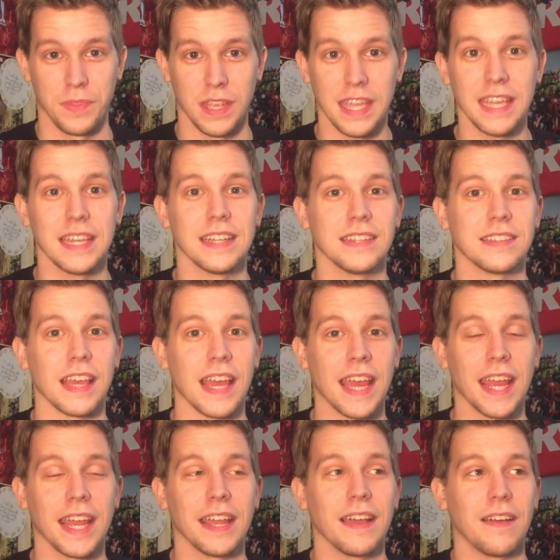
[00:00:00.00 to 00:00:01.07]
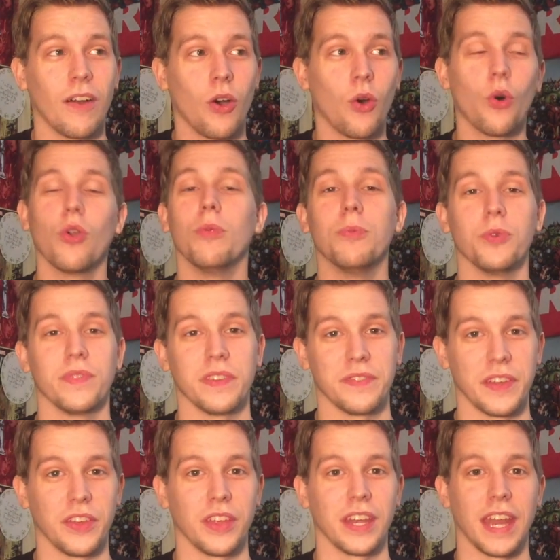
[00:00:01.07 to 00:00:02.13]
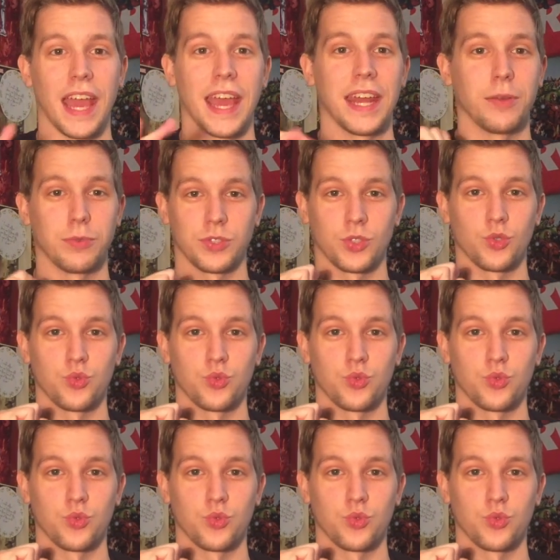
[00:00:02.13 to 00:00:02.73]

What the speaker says: He is a horror movie villain, and it was